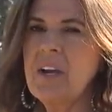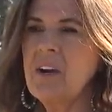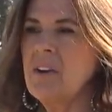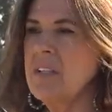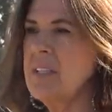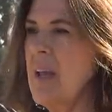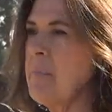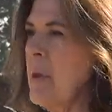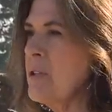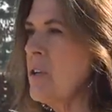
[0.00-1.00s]
We're here to take
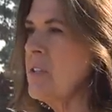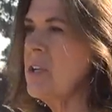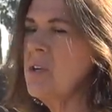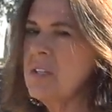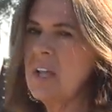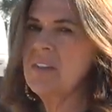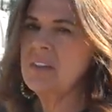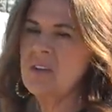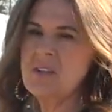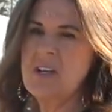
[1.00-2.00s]
pictures, and you said
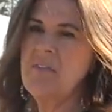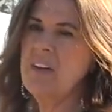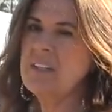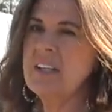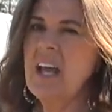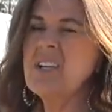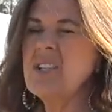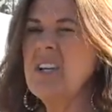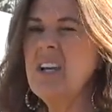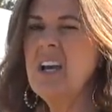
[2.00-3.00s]
that there's an what
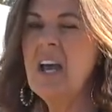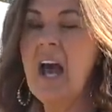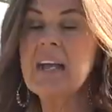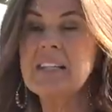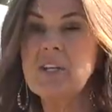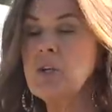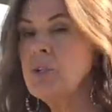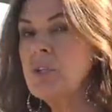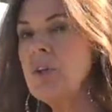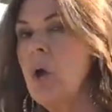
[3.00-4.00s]
investigation. I said you
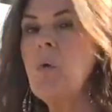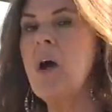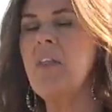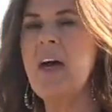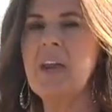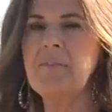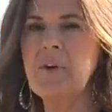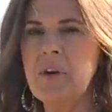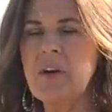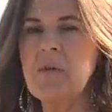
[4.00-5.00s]
should know all that if
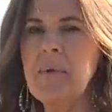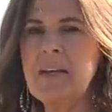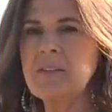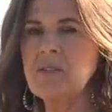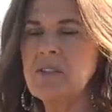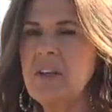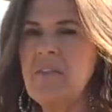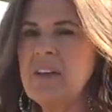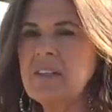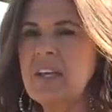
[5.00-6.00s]
you're here because there's an
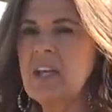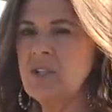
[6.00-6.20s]
investigation.